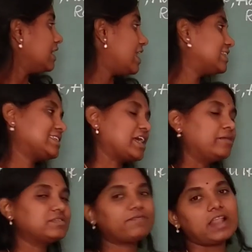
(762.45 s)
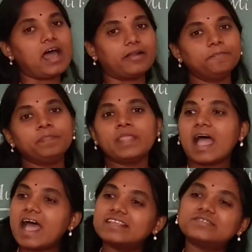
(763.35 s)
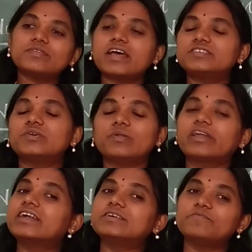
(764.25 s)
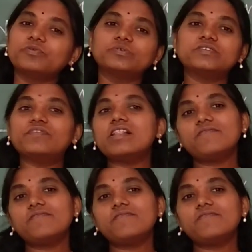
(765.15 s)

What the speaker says: Next comes flower. As soon as you look at a beautiful